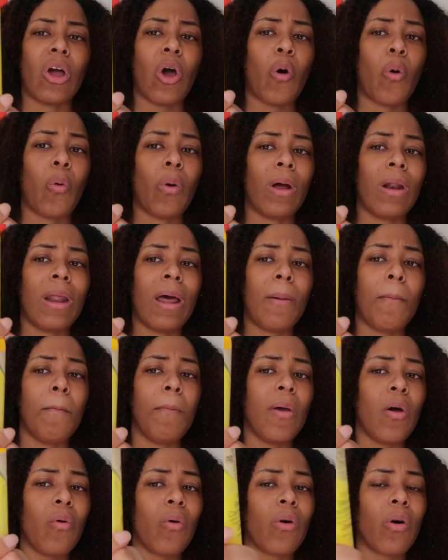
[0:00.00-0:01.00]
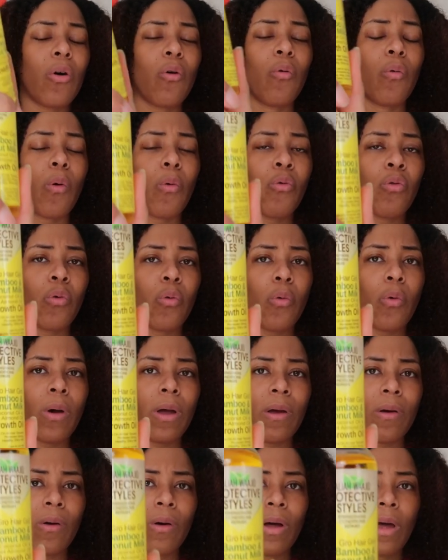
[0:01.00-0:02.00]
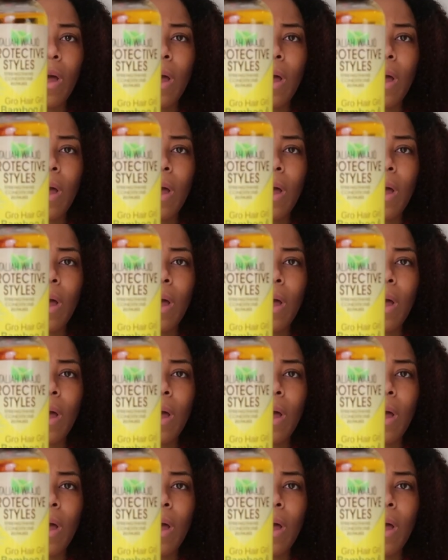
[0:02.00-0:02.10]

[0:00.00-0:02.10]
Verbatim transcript: Coconut Milk Growth Oil.